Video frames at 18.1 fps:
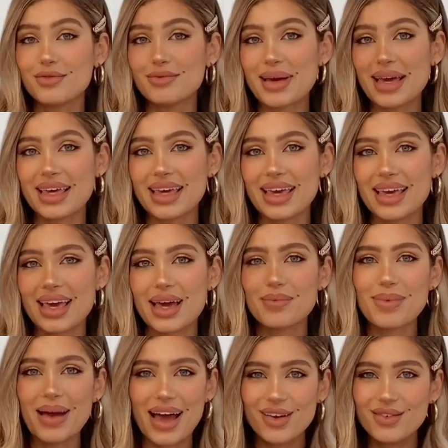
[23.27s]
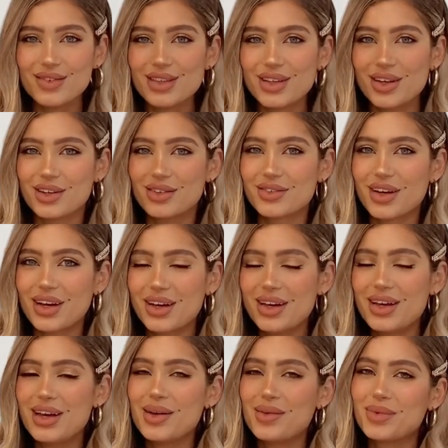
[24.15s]
making a pavlova
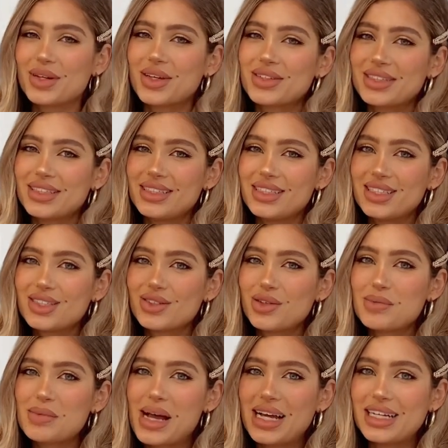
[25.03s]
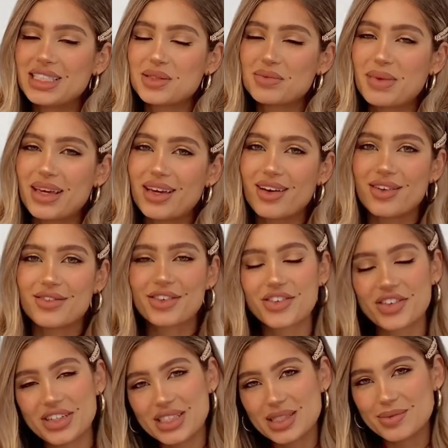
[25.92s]
because it just reminds me of
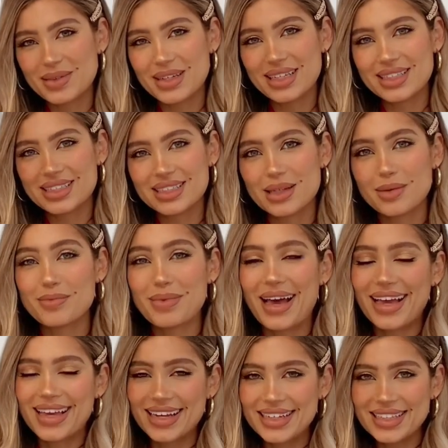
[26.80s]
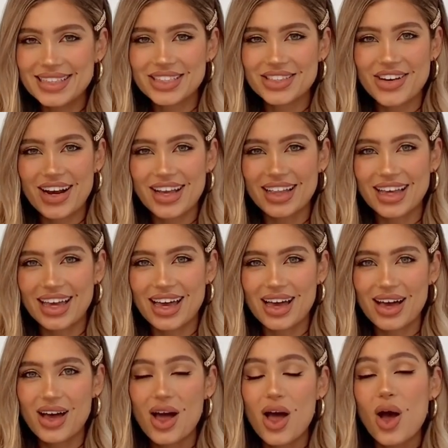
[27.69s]
Christmas back in Australia
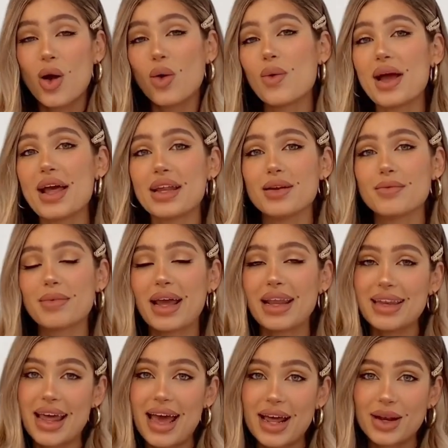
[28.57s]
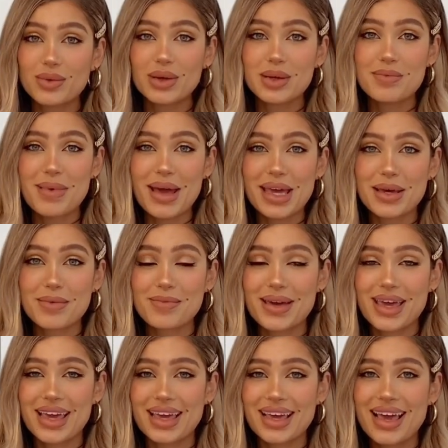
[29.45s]
when my nan would make
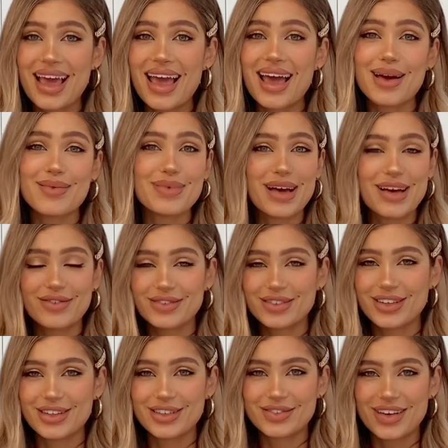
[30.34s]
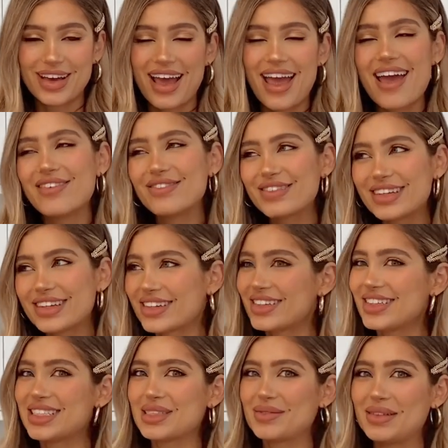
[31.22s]
me a pavlova every
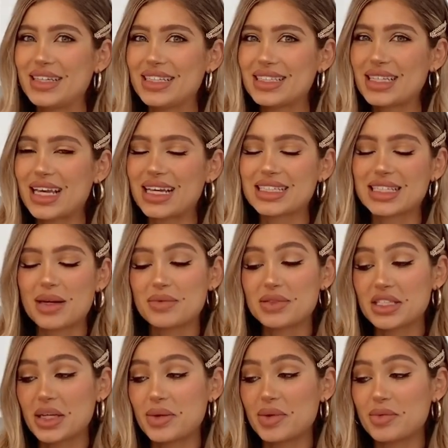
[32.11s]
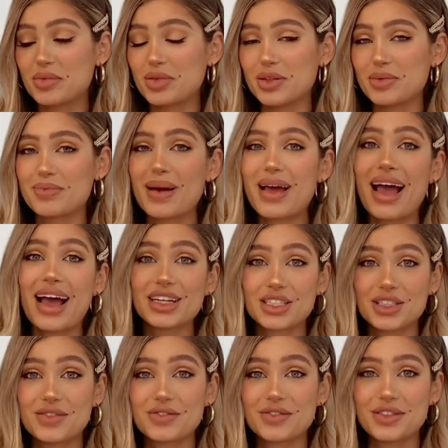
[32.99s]
Christmas, except she would put
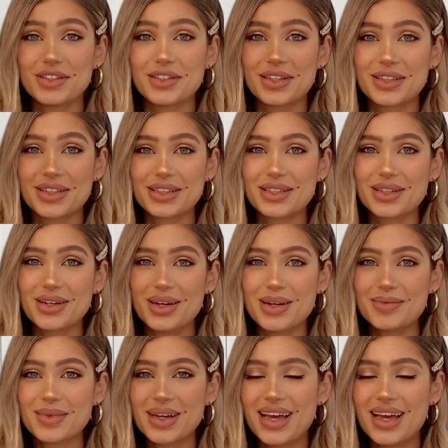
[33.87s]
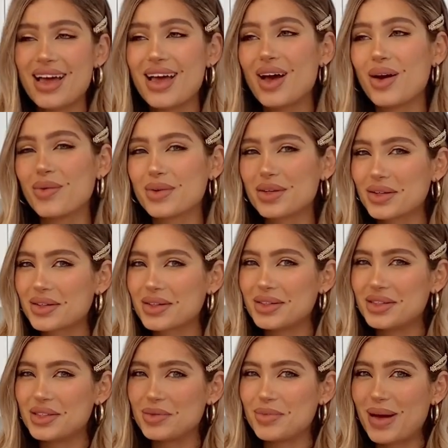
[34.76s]
passion fruit on the top. We're not going
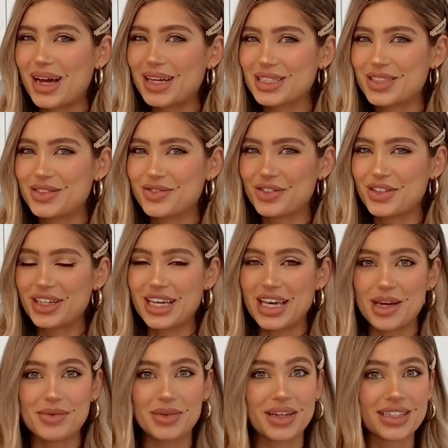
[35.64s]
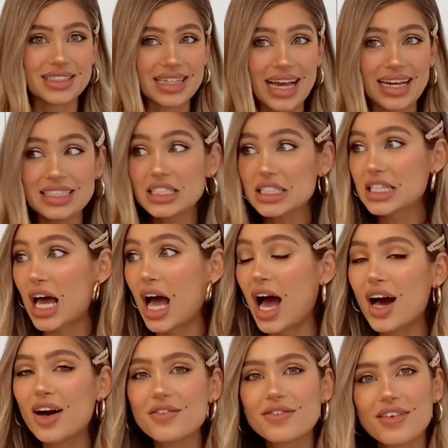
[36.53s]
to do passion fruit here because I just
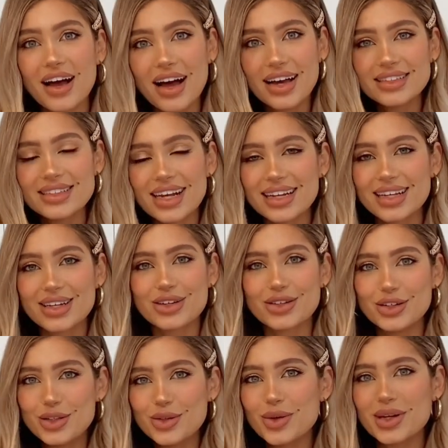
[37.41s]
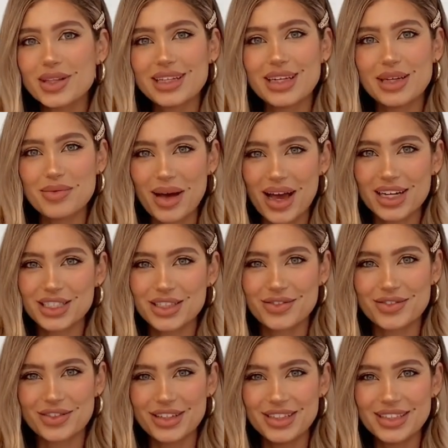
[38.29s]
can't find any good quality passion
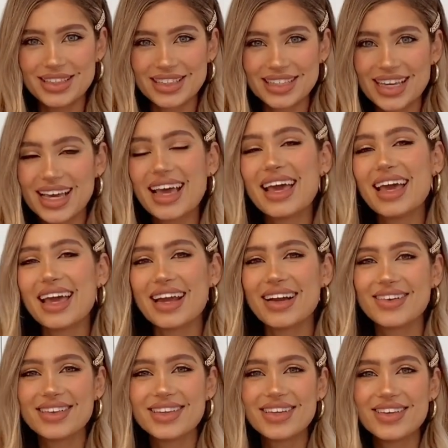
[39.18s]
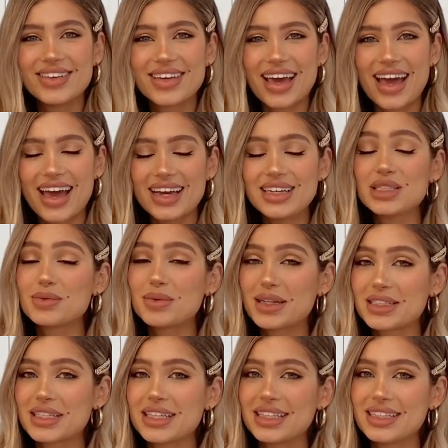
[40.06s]
fruits here in the UK,
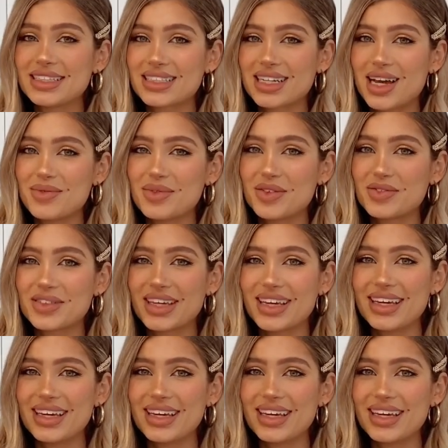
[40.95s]
especially this time of year.